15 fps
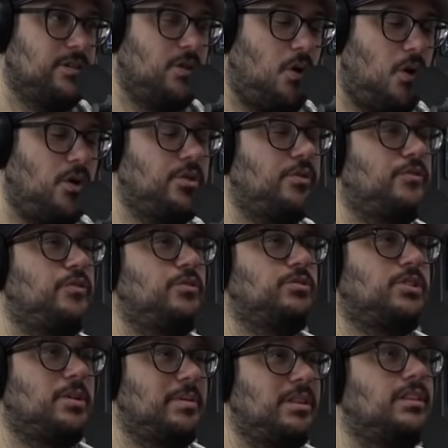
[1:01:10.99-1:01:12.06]
All your
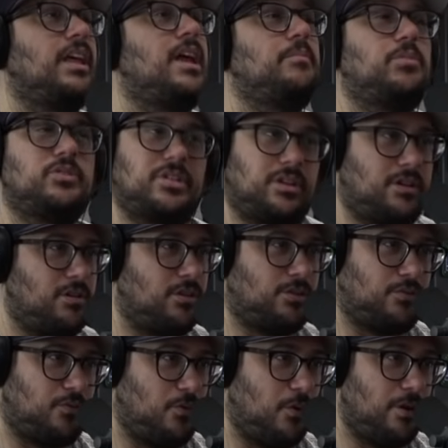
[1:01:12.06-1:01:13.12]
food's going to be labeled and
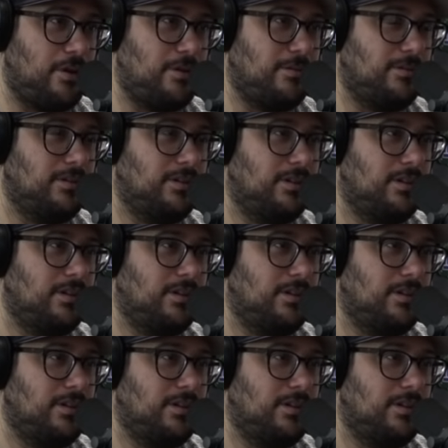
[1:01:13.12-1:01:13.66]
cooked for you.